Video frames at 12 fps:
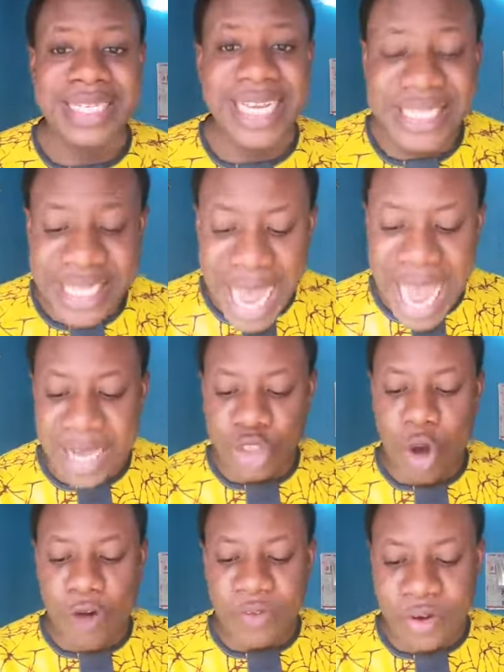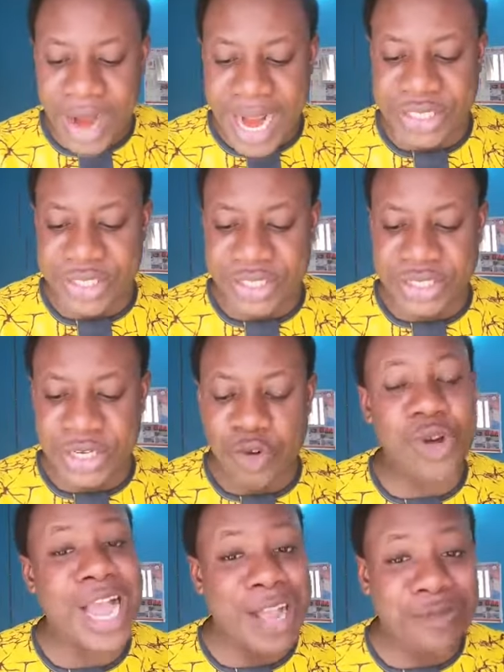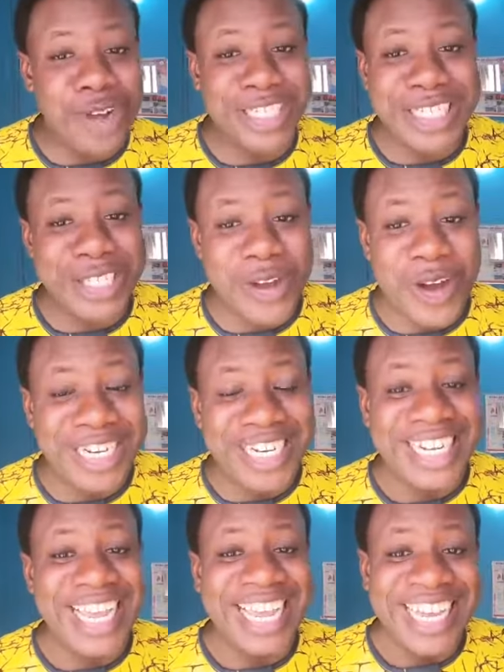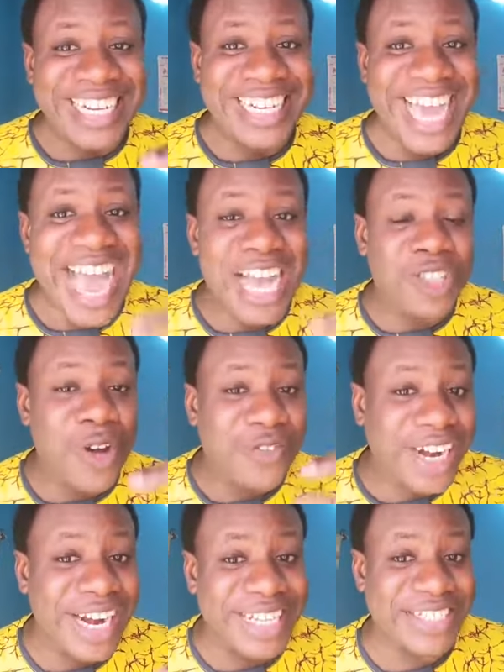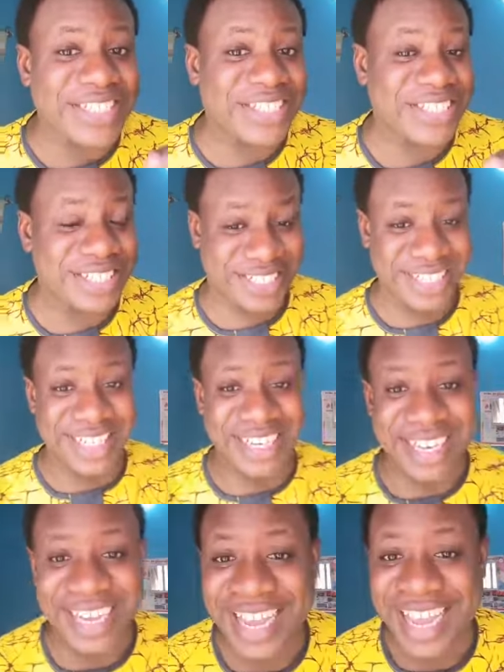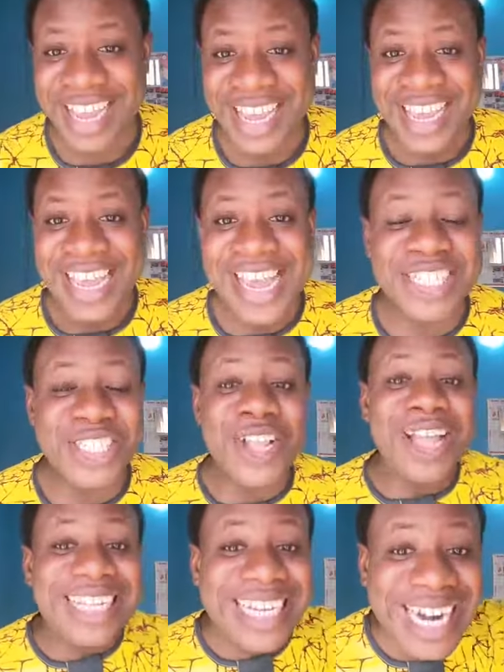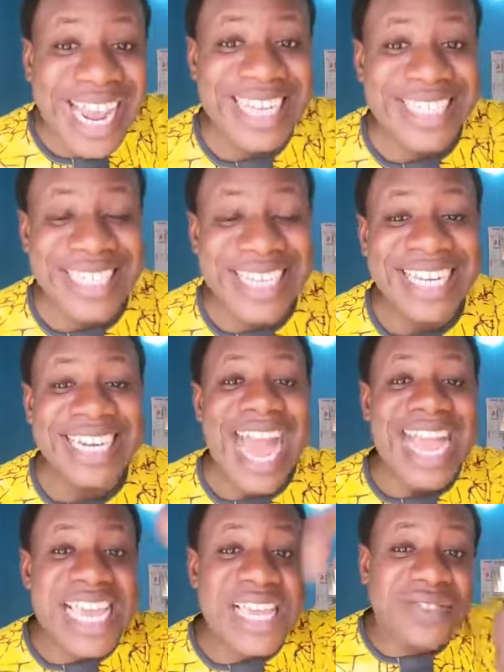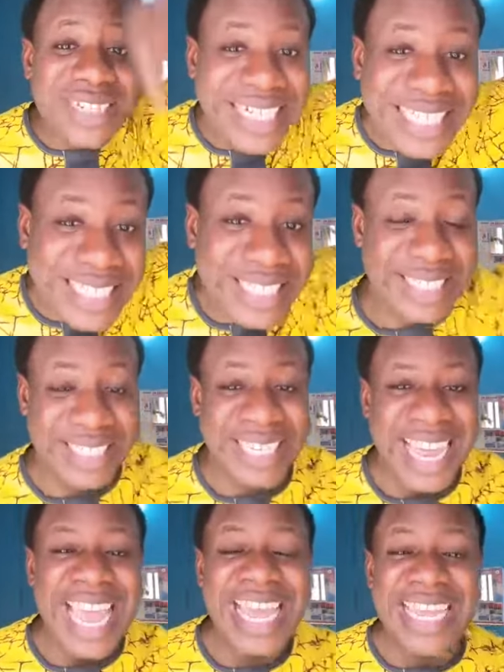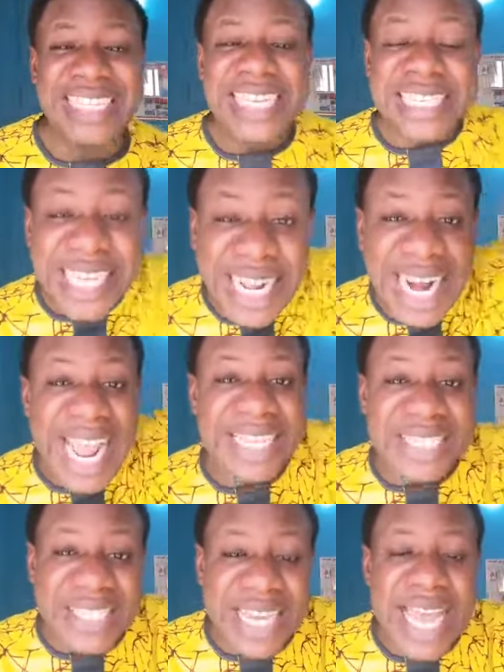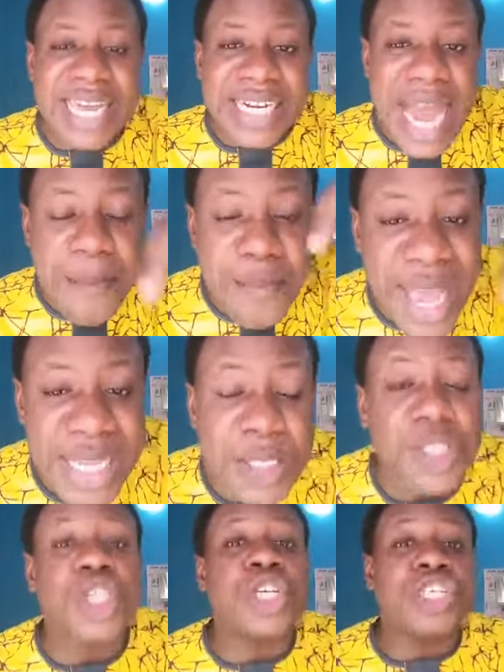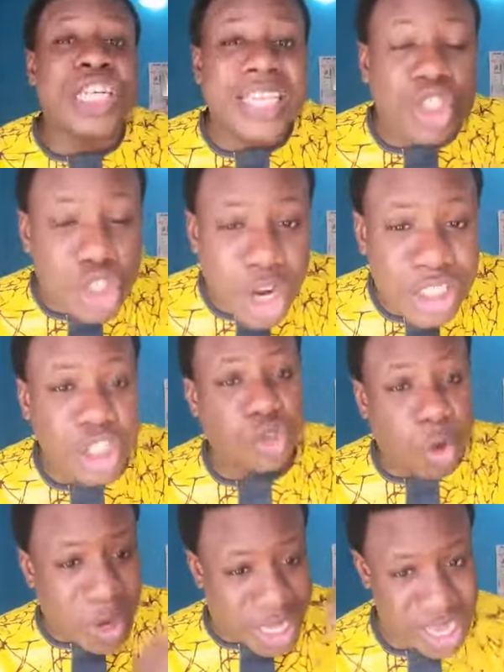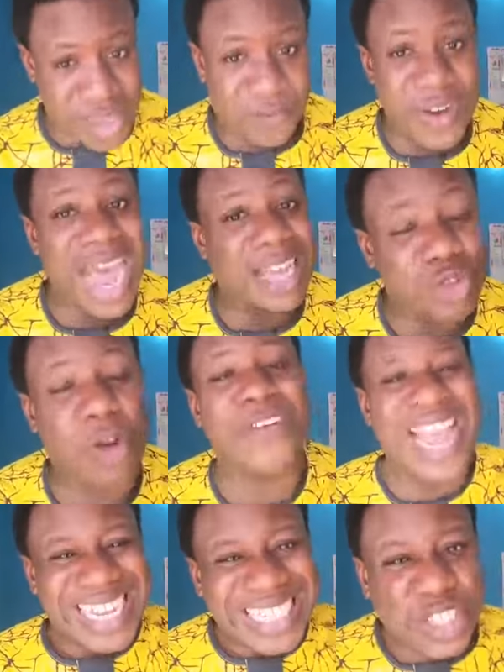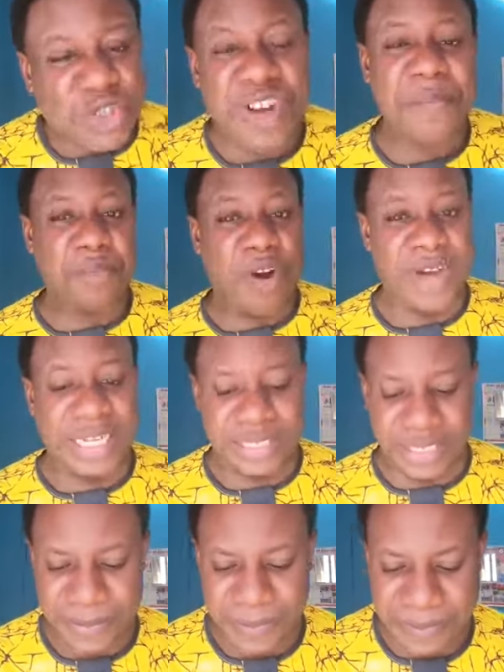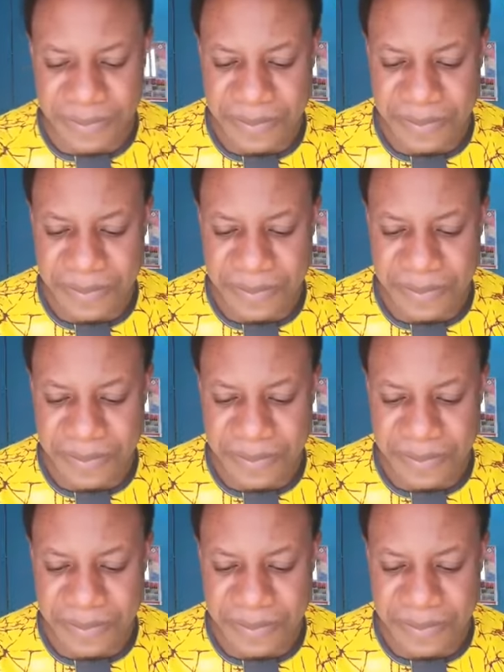This act of grace. Look at what he's calling the act of grace. It's not grace that gives riches. It is grace that makes the church to give out of extreme poverty.